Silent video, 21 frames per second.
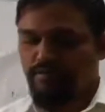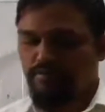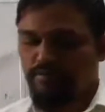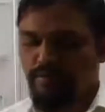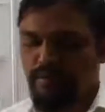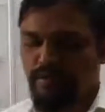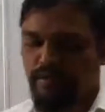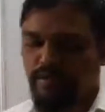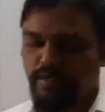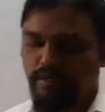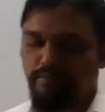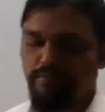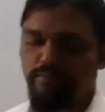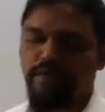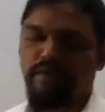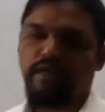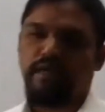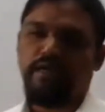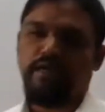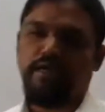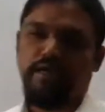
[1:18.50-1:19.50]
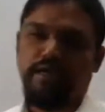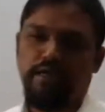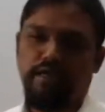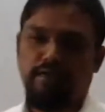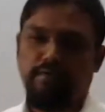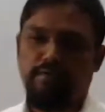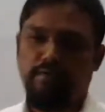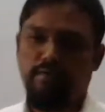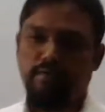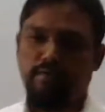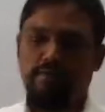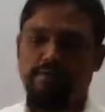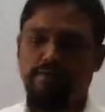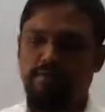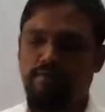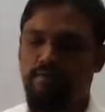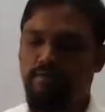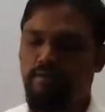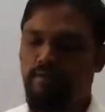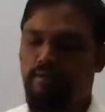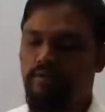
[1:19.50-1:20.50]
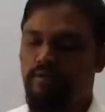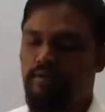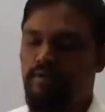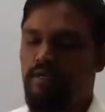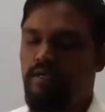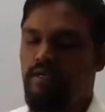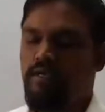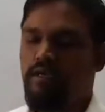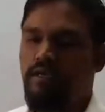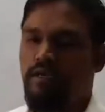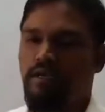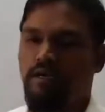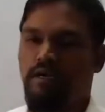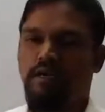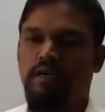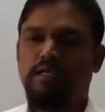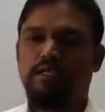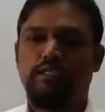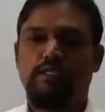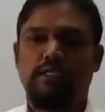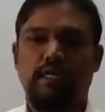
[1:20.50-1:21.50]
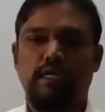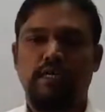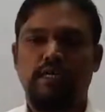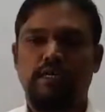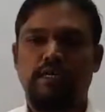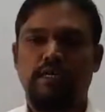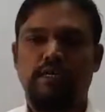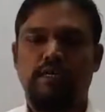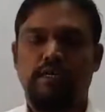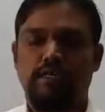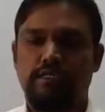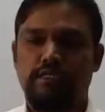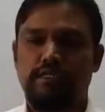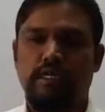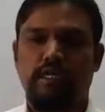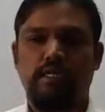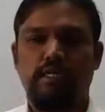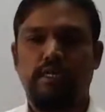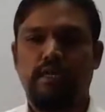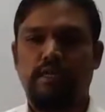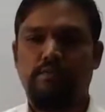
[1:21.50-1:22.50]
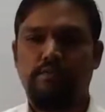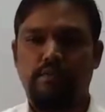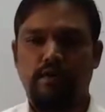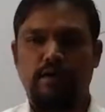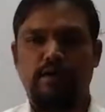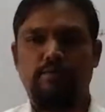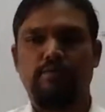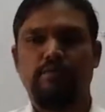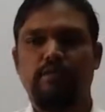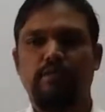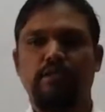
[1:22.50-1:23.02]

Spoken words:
per capita income. Okay, or standard of life.